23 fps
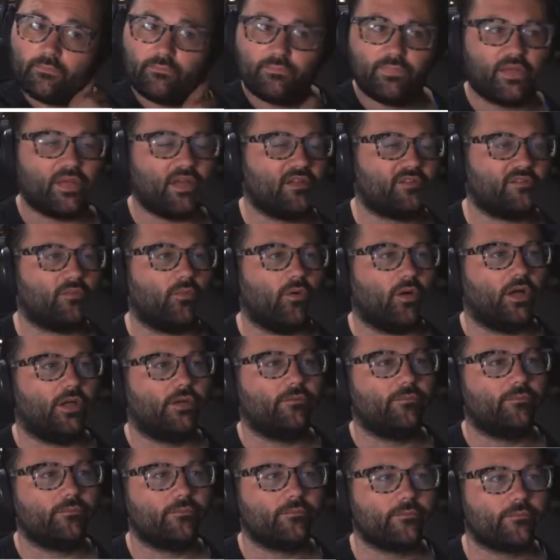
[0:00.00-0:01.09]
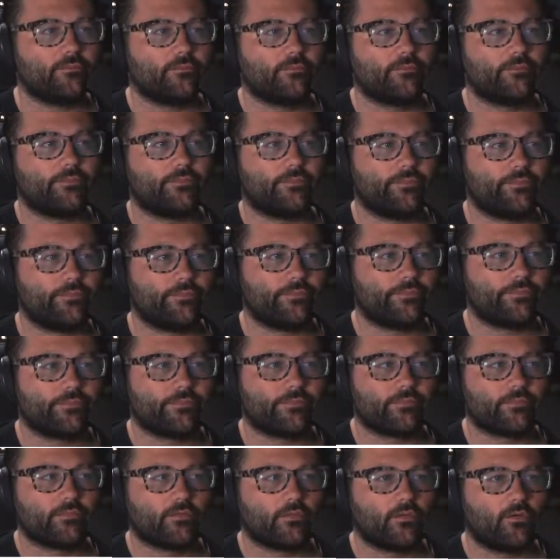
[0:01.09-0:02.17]
PS1
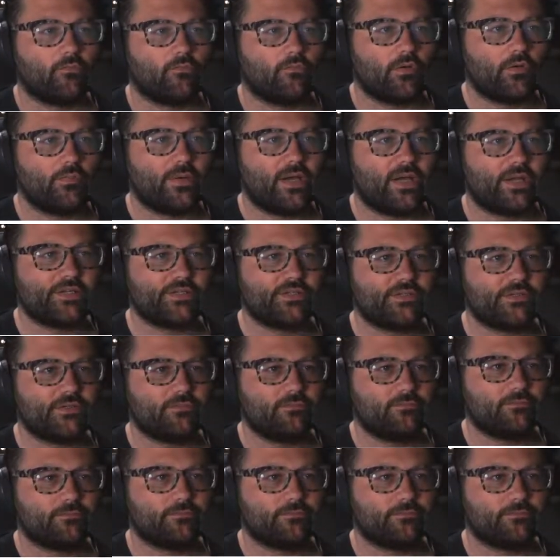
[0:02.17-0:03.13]
remaster.